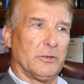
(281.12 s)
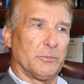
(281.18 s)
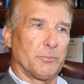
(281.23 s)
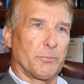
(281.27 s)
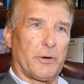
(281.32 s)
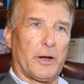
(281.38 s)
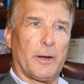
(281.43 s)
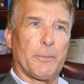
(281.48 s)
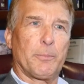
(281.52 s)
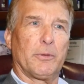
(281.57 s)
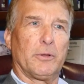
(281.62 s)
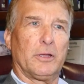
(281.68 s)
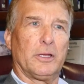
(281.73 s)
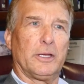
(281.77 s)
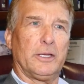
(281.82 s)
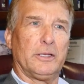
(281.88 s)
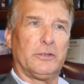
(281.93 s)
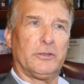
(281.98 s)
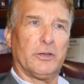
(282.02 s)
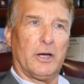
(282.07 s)

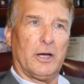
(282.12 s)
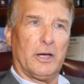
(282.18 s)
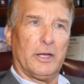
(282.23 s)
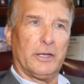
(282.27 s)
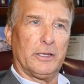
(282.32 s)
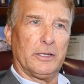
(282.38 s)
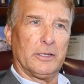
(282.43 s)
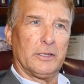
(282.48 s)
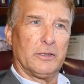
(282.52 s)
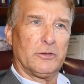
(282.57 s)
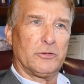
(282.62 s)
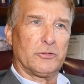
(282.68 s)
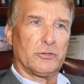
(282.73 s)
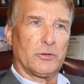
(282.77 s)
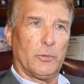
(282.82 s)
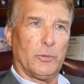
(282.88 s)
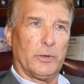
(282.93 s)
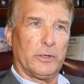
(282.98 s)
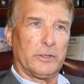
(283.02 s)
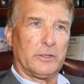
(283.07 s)
properly done,
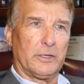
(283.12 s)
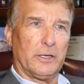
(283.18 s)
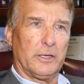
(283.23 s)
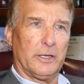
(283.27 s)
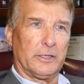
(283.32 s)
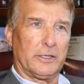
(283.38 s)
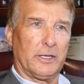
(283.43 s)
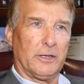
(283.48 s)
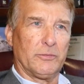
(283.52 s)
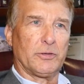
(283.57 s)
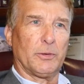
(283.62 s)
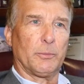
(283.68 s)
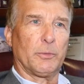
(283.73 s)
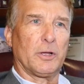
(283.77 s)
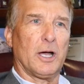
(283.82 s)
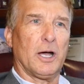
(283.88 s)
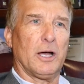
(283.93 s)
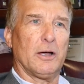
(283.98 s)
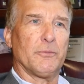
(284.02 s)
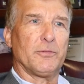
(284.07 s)
so it gives them
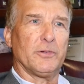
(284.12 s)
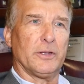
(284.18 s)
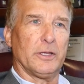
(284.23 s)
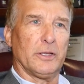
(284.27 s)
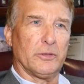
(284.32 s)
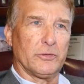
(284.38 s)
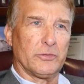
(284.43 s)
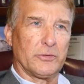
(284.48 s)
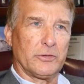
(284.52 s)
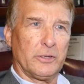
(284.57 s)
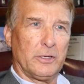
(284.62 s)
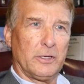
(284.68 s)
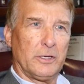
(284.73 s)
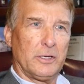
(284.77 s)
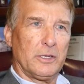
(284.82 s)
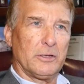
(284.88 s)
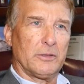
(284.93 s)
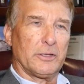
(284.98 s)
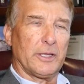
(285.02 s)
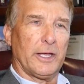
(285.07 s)
confidence
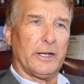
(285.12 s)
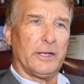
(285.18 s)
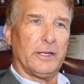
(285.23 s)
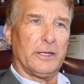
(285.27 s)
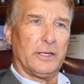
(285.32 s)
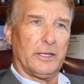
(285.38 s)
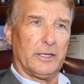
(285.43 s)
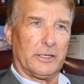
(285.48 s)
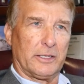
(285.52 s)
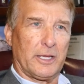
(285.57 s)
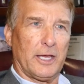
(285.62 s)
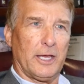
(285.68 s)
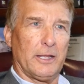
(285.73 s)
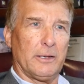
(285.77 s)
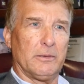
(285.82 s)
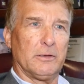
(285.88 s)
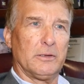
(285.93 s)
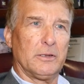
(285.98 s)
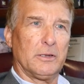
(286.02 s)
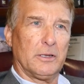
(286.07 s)
that it
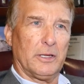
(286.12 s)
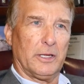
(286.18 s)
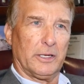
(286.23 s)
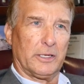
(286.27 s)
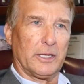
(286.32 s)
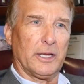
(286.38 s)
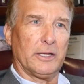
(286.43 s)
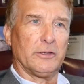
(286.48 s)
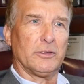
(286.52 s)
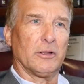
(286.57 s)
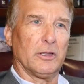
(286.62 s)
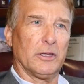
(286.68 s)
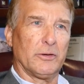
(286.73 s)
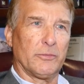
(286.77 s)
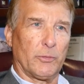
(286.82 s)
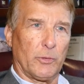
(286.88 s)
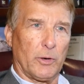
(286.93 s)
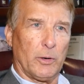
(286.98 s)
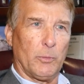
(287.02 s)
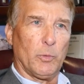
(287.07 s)
can
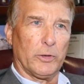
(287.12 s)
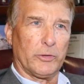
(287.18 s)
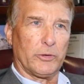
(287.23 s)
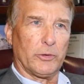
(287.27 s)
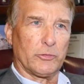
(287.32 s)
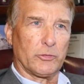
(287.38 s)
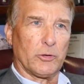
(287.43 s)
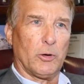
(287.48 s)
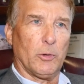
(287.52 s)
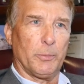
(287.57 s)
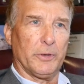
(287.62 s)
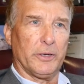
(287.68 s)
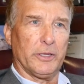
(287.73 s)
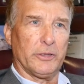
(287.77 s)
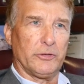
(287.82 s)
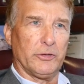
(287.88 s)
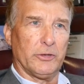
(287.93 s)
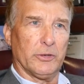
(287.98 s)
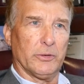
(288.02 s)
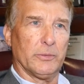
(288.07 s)
deliver on what they're hoping to
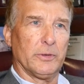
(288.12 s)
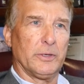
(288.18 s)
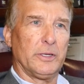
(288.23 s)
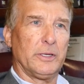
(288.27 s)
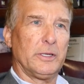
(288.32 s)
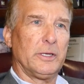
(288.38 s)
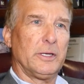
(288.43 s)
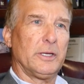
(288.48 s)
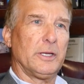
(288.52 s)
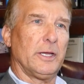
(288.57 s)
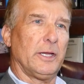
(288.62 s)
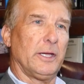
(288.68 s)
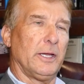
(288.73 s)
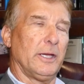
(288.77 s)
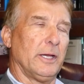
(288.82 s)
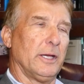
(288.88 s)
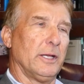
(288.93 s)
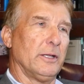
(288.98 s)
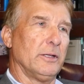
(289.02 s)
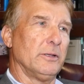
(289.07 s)
do.
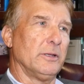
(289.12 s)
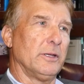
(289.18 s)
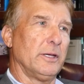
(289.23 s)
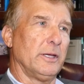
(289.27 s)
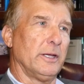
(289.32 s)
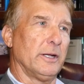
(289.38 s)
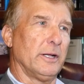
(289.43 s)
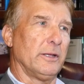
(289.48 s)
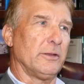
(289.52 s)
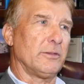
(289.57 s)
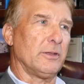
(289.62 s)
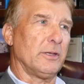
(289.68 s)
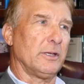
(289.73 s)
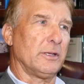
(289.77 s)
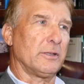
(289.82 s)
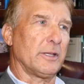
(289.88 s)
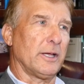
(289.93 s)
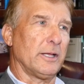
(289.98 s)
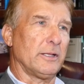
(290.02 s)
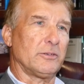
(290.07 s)
And I
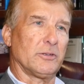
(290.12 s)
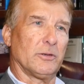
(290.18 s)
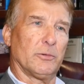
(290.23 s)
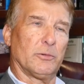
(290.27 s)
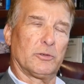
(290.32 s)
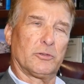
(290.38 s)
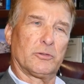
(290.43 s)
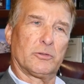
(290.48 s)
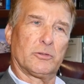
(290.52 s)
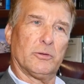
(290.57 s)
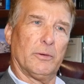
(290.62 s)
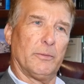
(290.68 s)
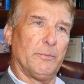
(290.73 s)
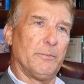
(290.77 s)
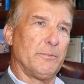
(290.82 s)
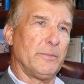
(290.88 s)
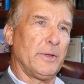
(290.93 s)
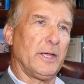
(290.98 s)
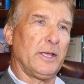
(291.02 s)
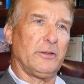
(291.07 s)
think that's an
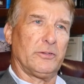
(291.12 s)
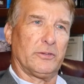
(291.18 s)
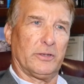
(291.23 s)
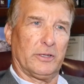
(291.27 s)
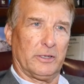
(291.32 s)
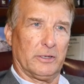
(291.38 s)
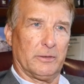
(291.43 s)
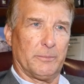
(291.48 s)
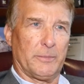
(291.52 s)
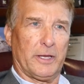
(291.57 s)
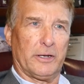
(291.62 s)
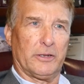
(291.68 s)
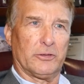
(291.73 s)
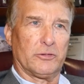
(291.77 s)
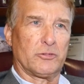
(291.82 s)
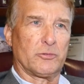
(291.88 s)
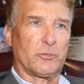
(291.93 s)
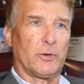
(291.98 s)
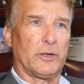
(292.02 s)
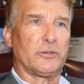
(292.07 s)
amazing amount of
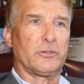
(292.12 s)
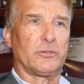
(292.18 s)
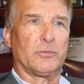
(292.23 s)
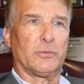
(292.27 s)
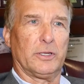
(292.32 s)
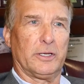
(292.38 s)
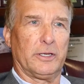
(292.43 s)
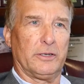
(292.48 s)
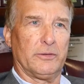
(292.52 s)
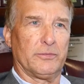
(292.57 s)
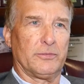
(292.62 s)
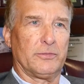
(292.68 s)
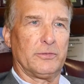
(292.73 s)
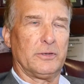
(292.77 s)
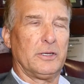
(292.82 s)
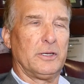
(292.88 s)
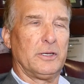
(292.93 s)
stress relief